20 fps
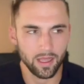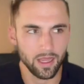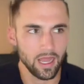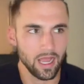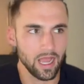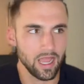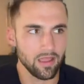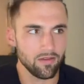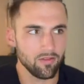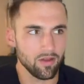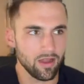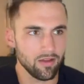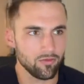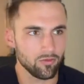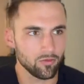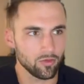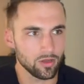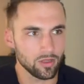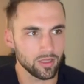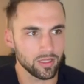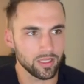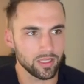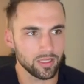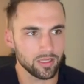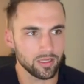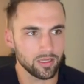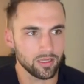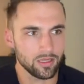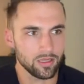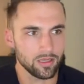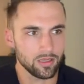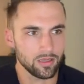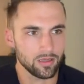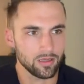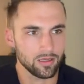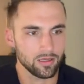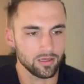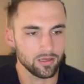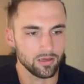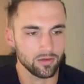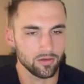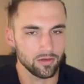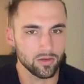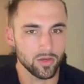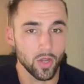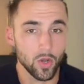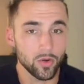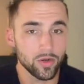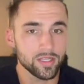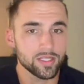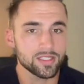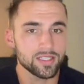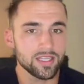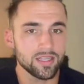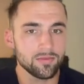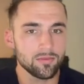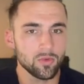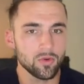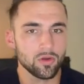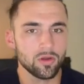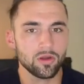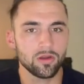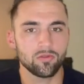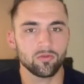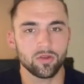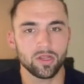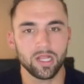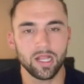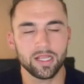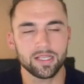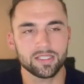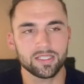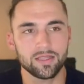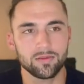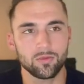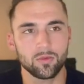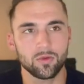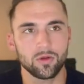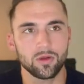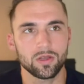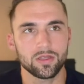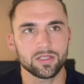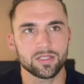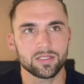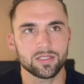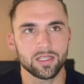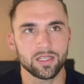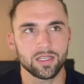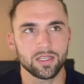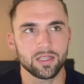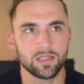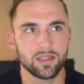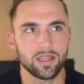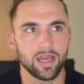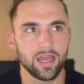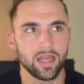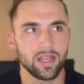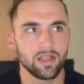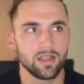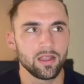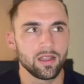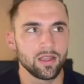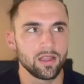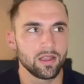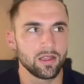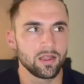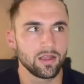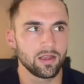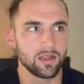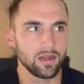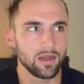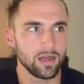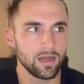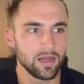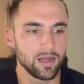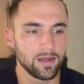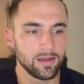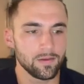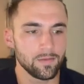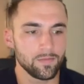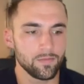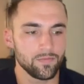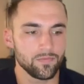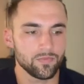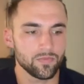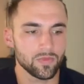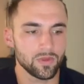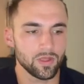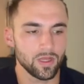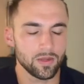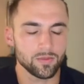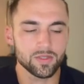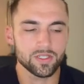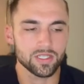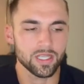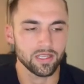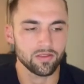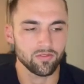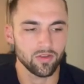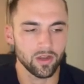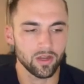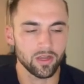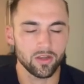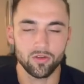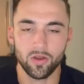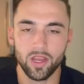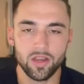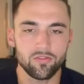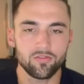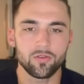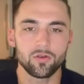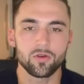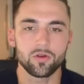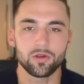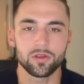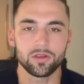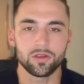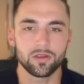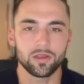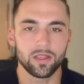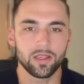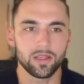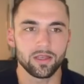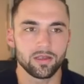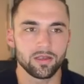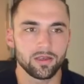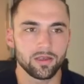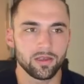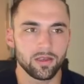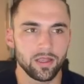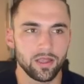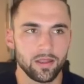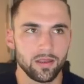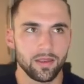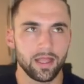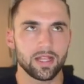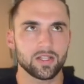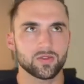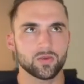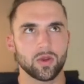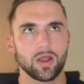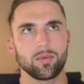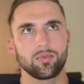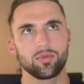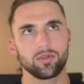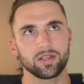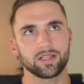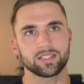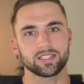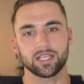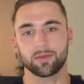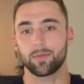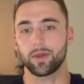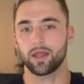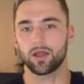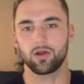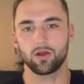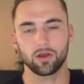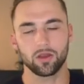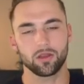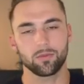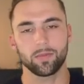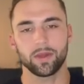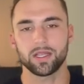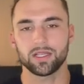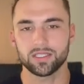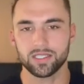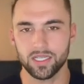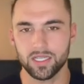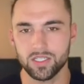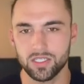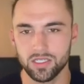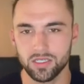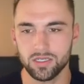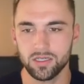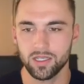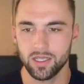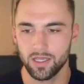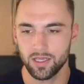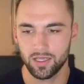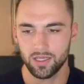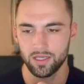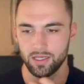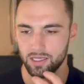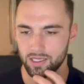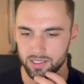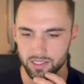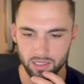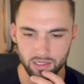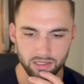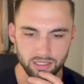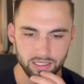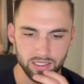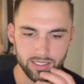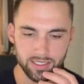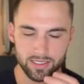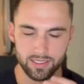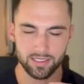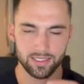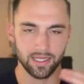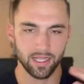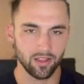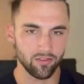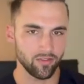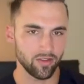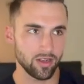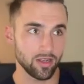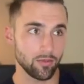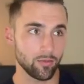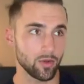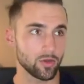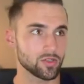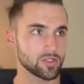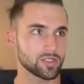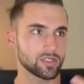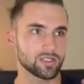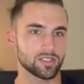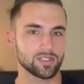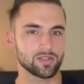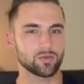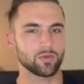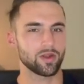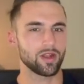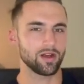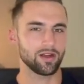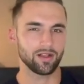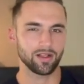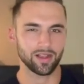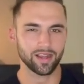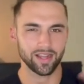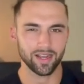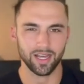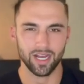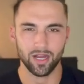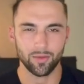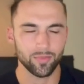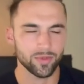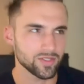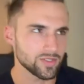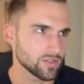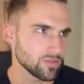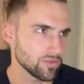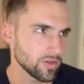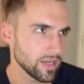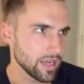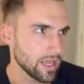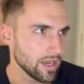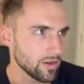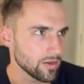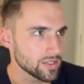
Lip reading: I've really noticed it more and realized it more, and thinking that I'm just like very grateful, and that's where I place like my heart and my intention is on these elevated emotions, is what I'll kind of hop into right now,